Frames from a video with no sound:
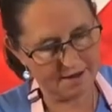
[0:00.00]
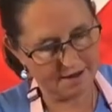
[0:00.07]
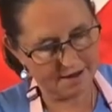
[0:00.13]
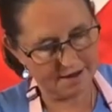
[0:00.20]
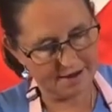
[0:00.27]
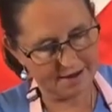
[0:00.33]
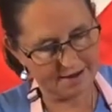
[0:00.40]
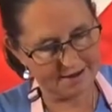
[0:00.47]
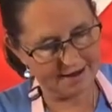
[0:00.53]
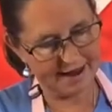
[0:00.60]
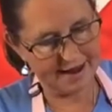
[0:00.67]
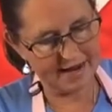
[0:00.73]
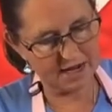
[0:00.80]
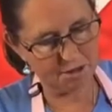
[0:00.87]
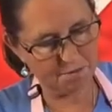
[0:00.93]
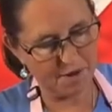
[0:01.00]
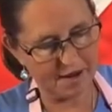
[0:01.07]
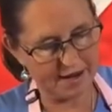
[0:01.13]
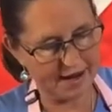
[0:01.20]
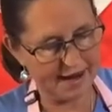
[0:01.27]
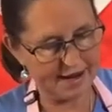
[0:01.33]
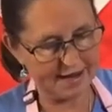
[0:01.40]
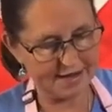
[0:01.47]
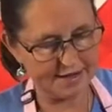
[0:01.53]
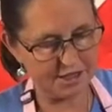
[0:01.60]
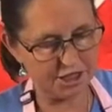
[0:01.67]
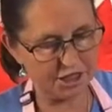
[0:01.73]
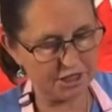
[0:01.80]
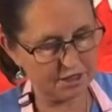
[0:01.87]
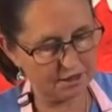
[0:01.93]
in an 8 by 8 inch
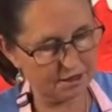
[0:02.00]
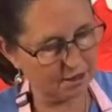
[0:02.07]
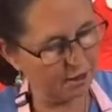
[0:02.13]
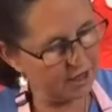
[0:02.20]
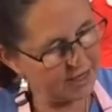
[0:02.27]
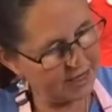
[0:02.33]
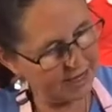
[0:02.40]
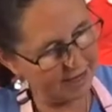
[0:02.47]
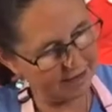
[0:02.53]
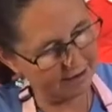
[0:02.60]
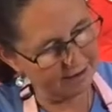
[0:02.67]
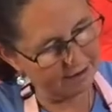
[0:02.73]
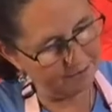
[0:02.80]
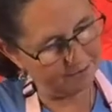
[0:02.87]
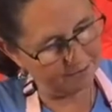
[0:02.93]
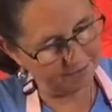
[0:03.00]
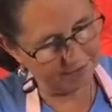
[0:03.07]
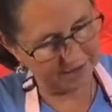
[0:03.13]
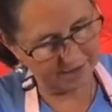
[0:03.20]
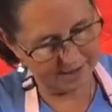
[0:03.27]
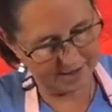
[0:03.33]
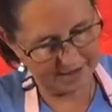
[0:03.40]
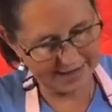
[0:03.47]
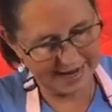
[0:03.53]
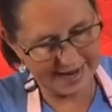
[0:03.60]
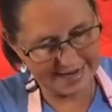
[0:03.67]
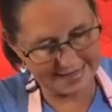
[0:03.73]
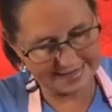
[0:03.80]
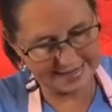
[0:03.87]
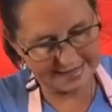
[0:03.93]
tin, cake
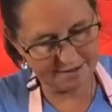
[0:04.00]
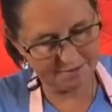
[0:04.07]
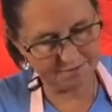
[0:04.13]
tin,